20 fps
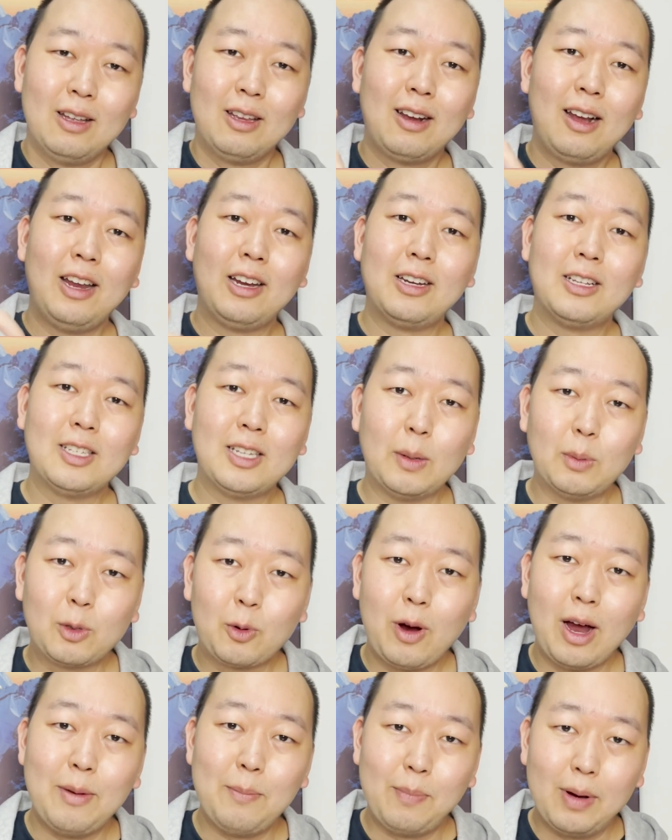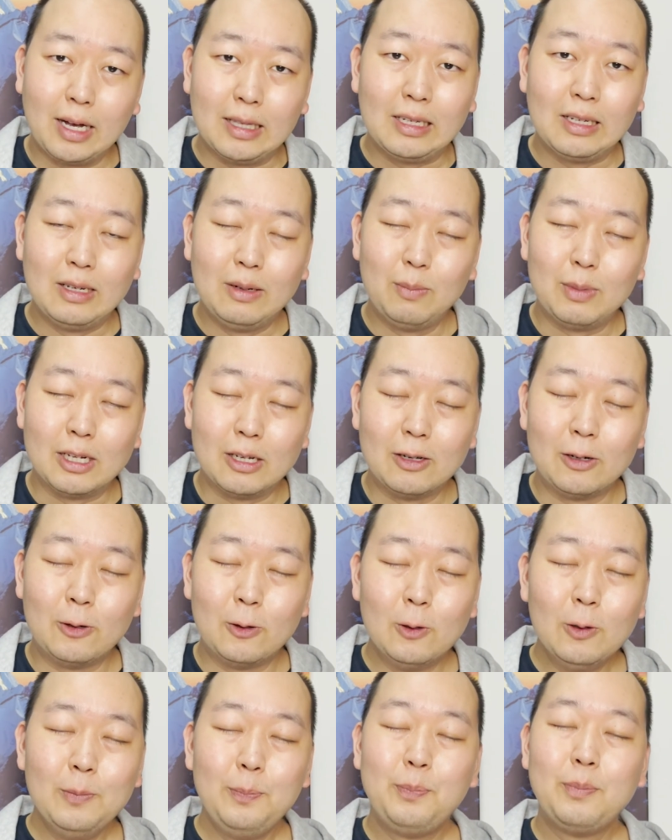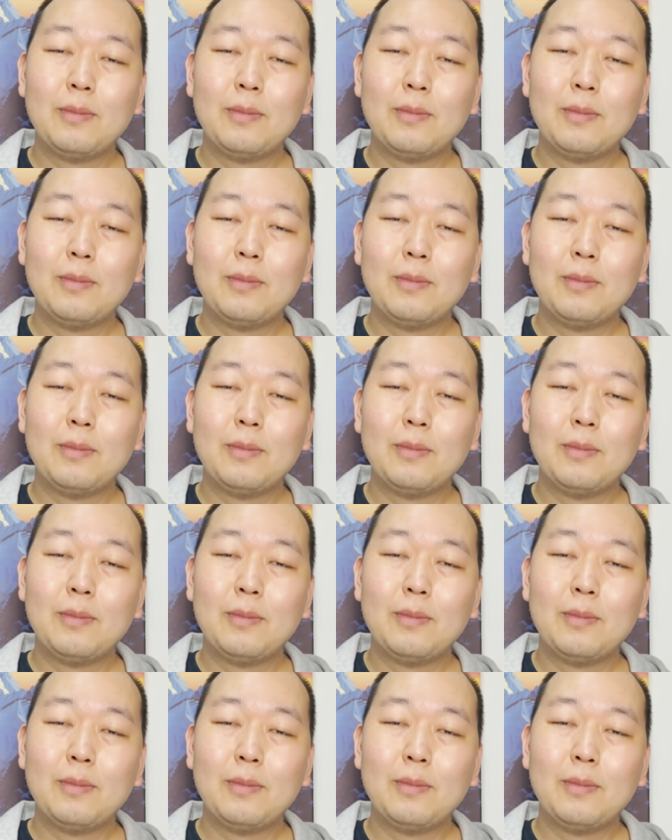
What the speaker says: Click the subscribe button below,